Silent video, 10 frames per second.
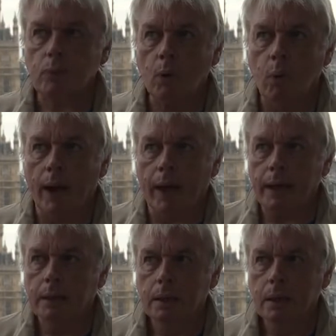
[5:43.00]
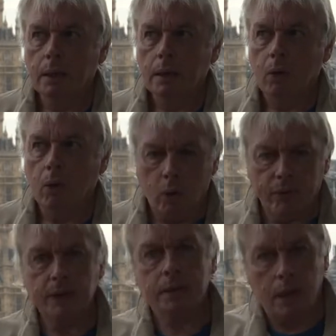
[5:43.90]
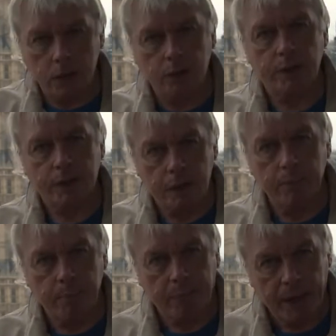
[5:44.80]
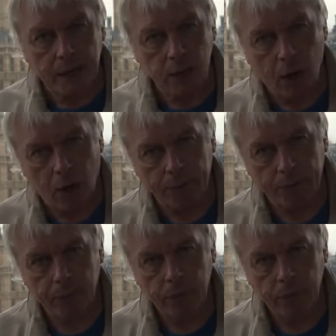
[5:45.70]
where all these countries that have been picked off,